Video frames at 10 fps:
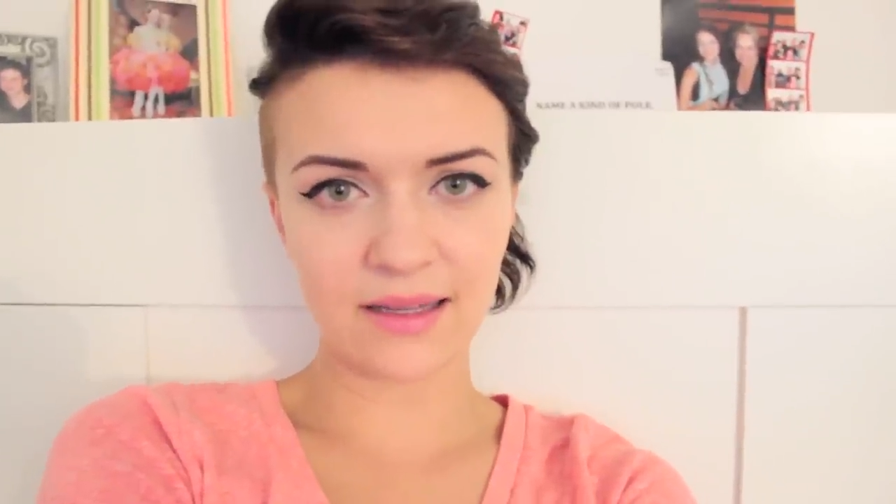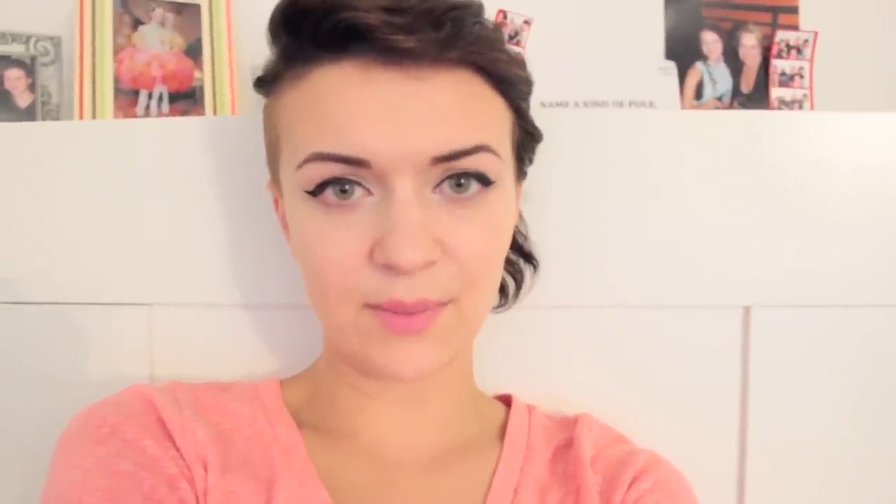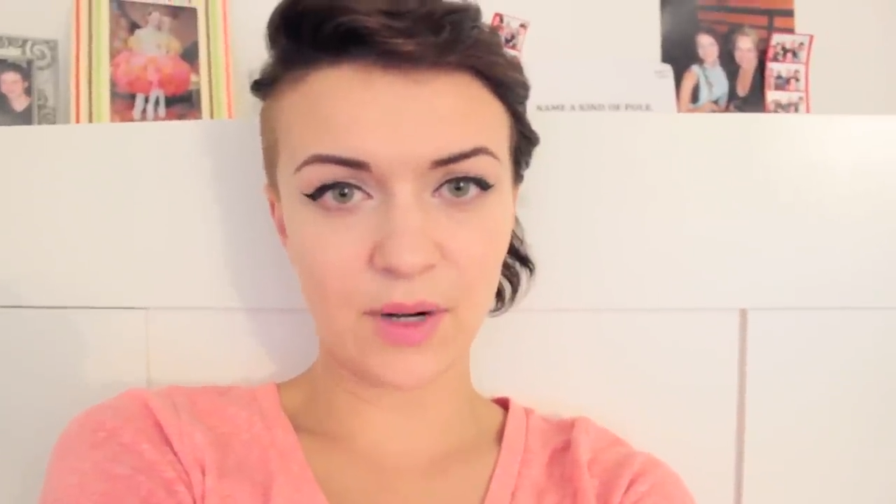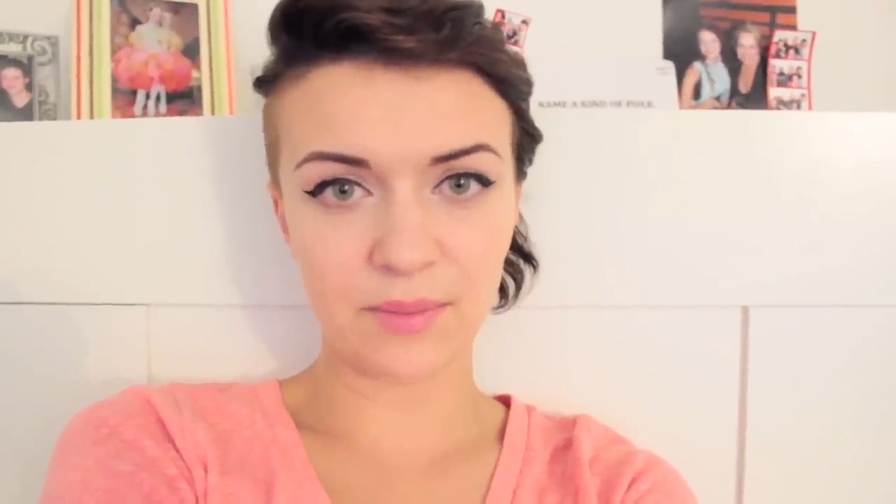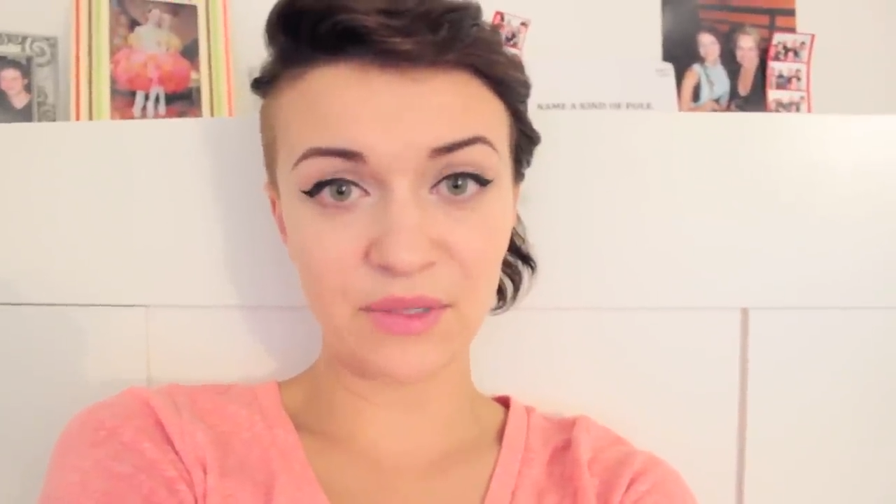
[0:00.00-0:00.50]

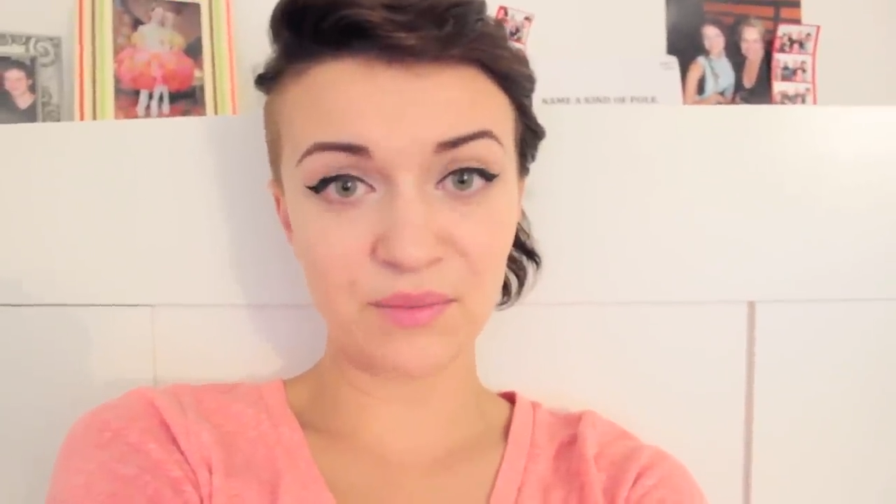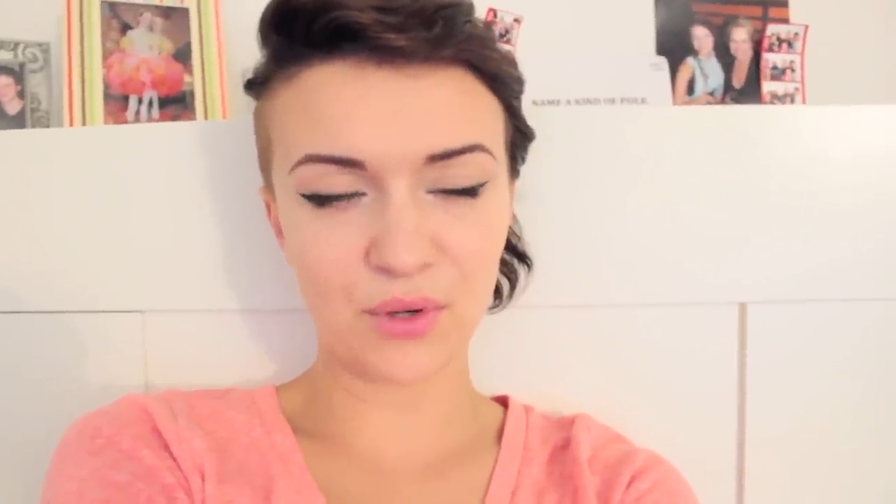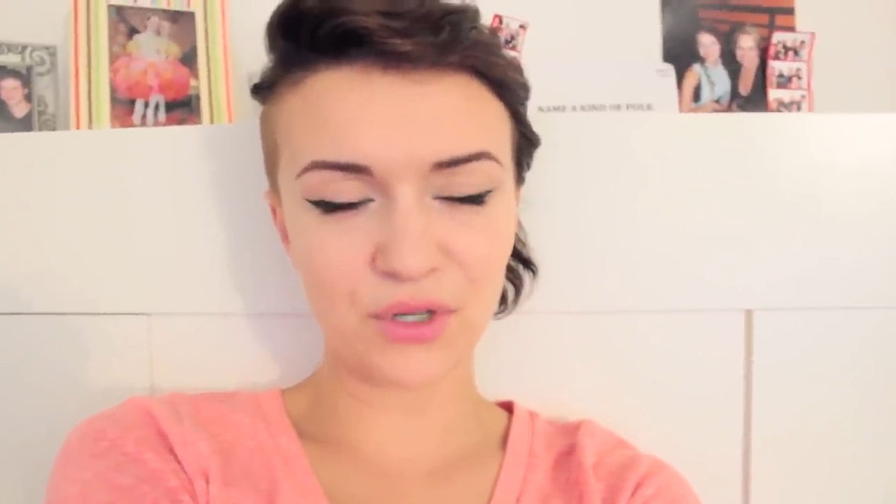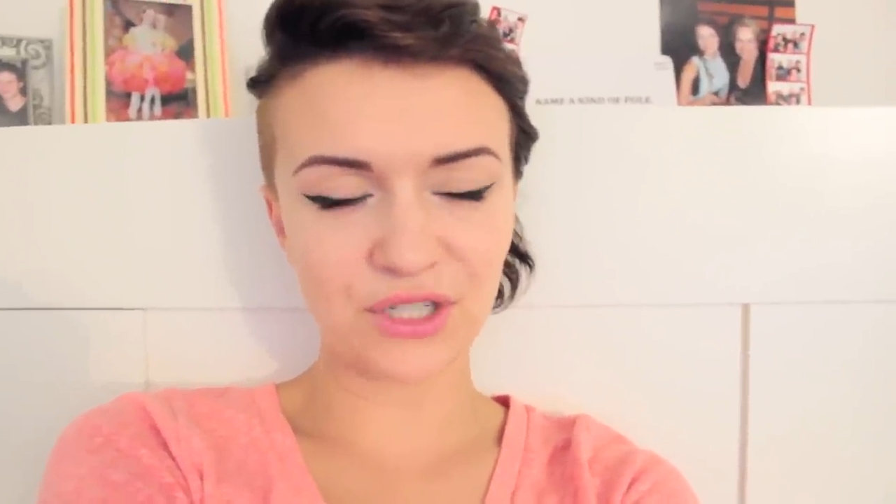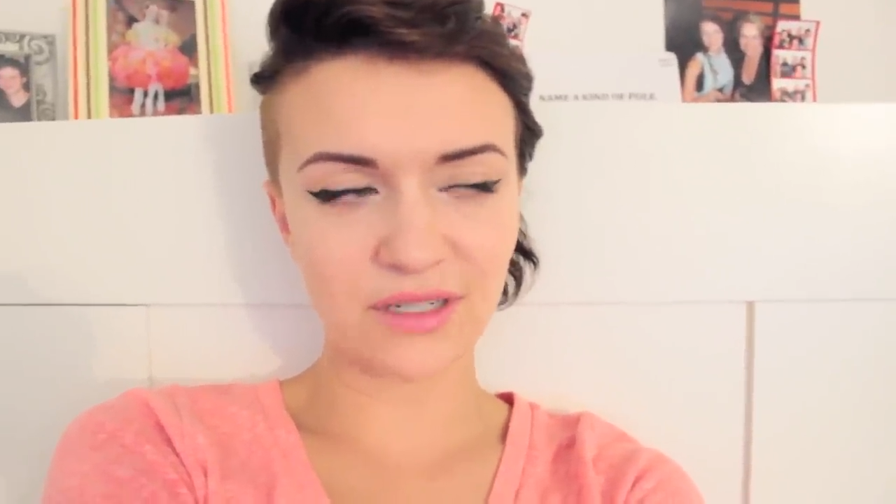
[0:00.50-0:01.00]
apartment
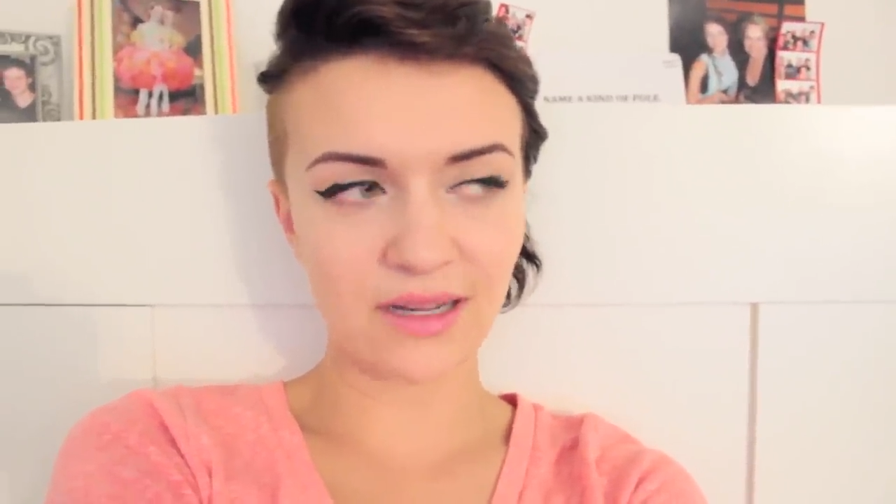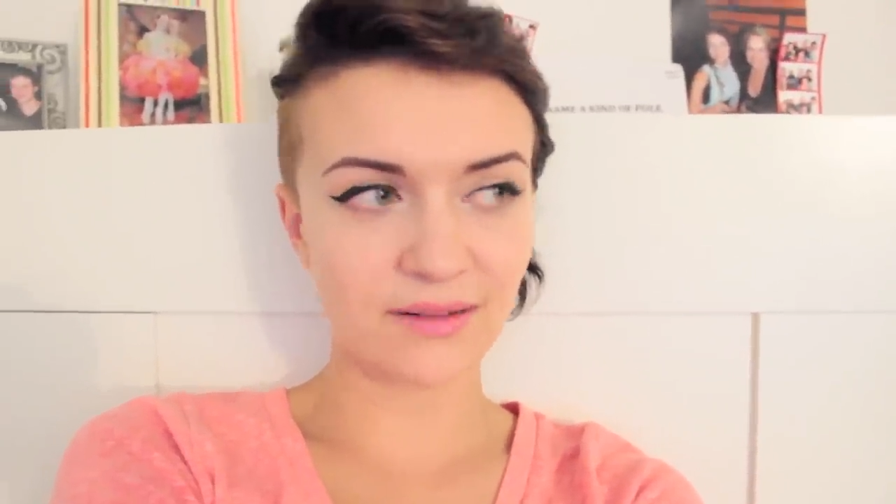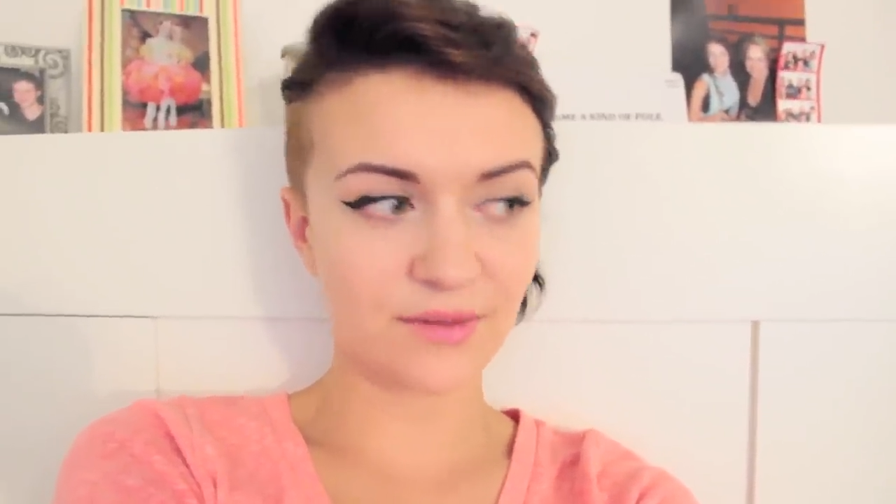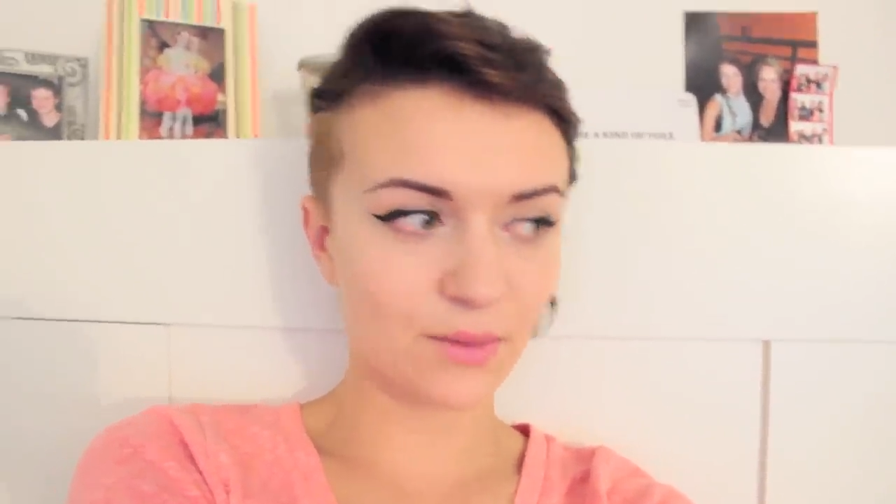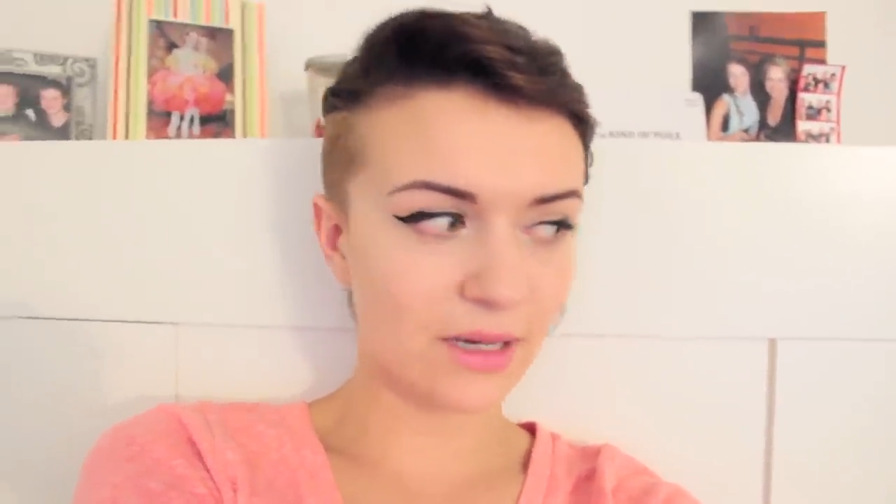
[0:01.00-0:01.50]
portion out
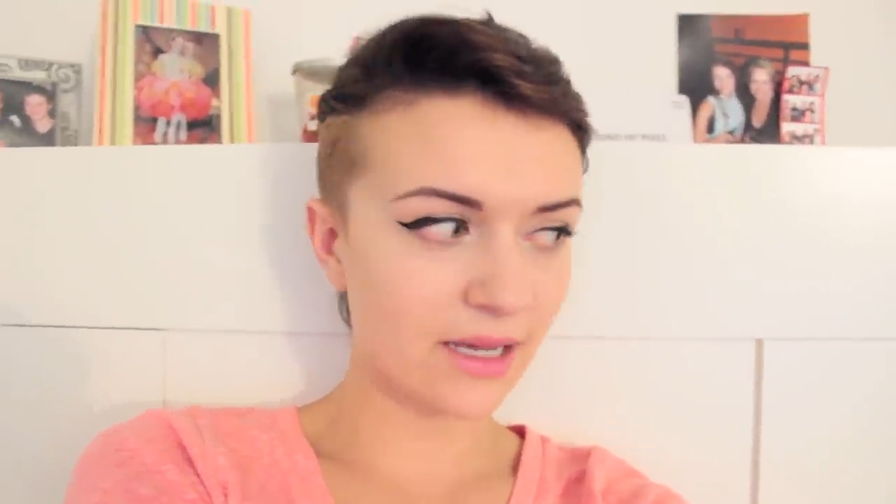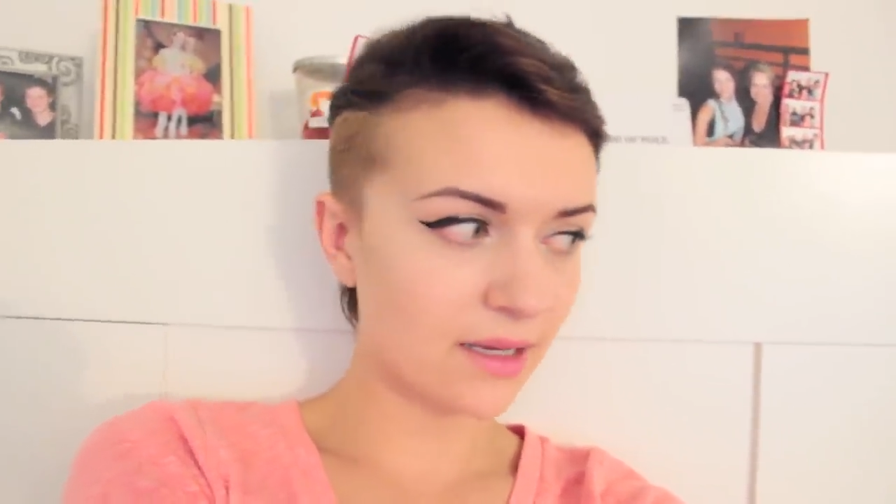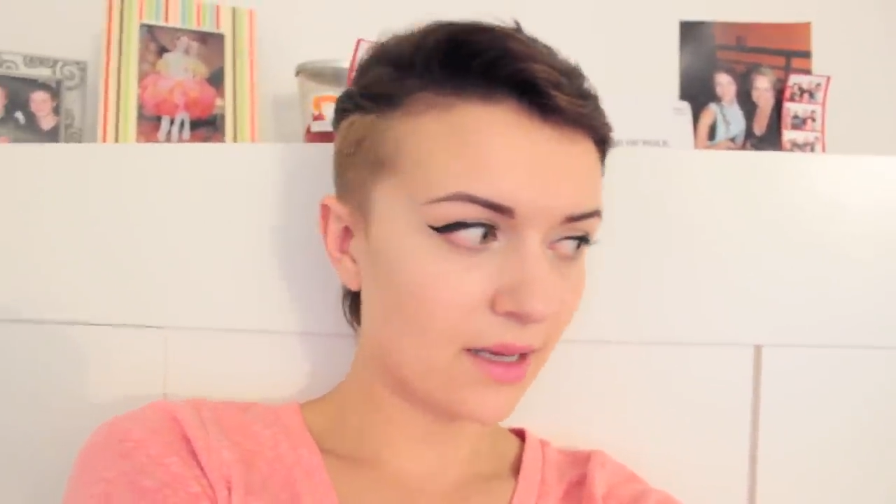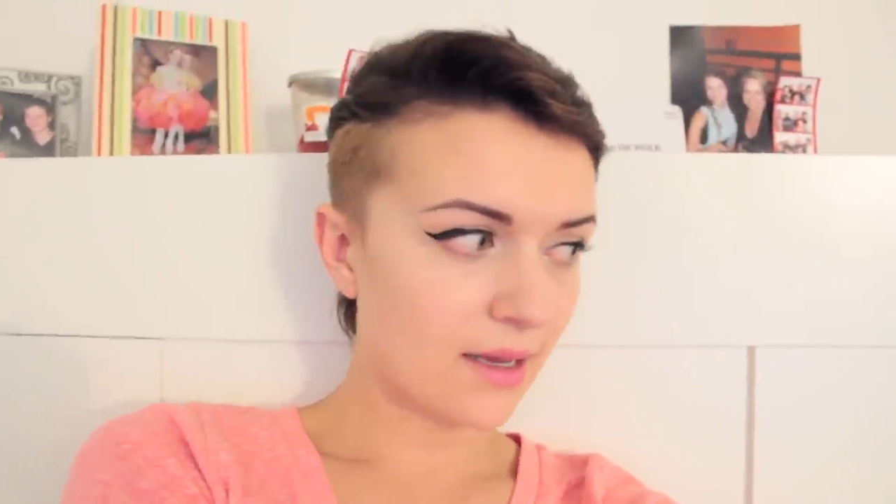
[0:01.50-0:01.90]
of the way.